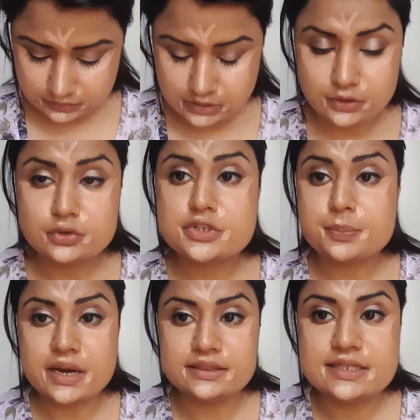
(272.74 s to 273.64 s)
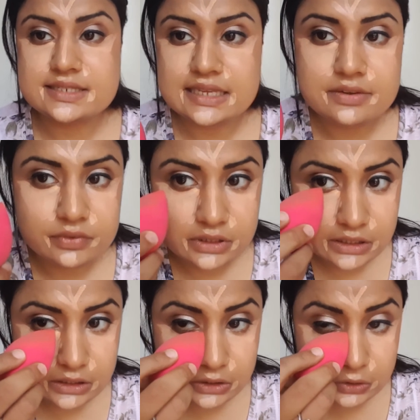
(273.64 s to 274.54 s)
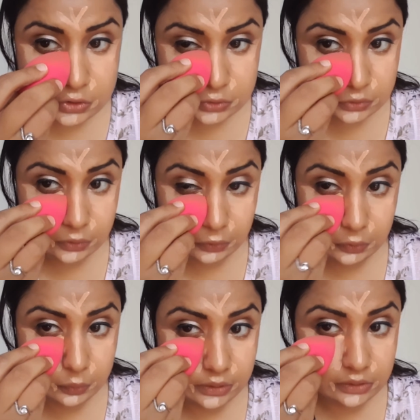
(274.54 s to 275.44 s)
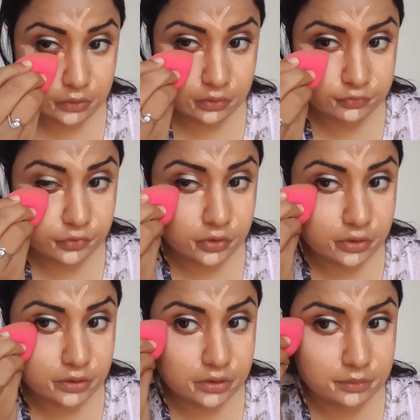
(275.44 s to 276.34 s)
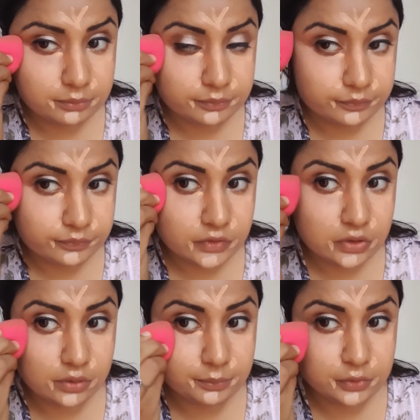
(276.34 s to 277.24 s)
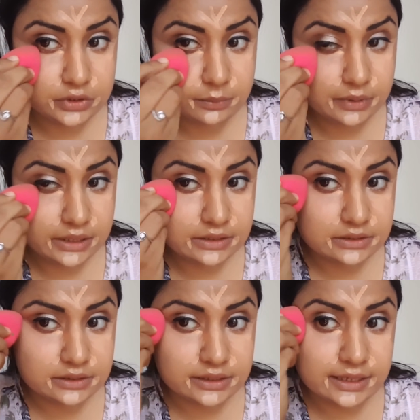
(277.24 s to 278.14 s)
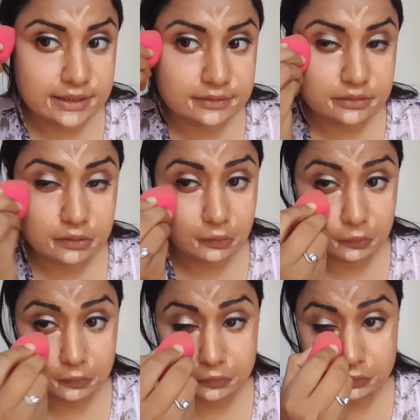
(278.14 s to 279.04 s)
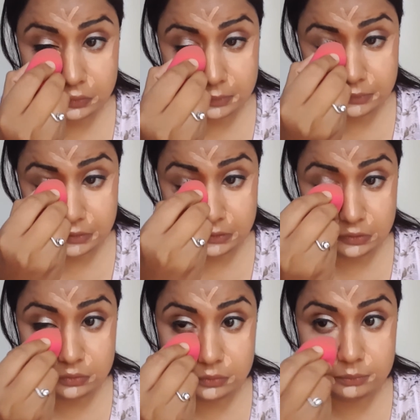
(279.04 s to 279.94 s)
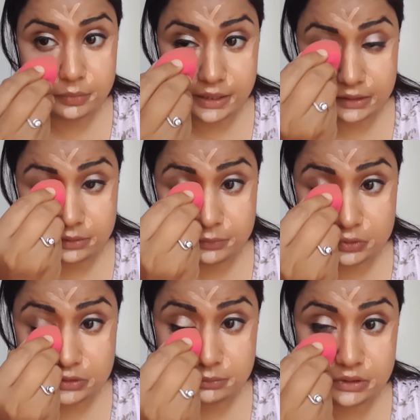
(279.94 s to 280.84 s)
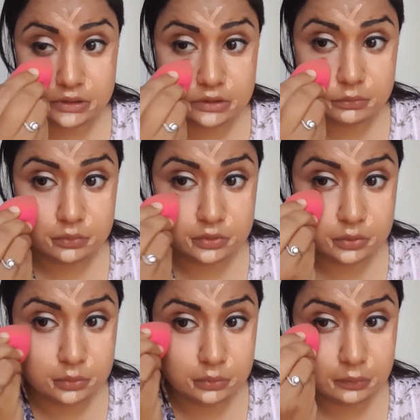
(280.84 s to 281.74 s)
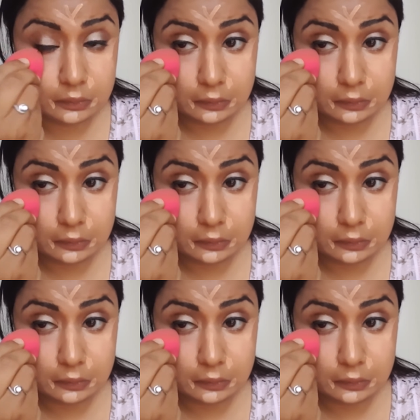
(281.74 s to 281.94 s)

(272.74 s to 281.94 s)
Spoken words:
Now to spread this evenly, you can go for your beauty blender again. So I'm telling you, buying a beauty blender would do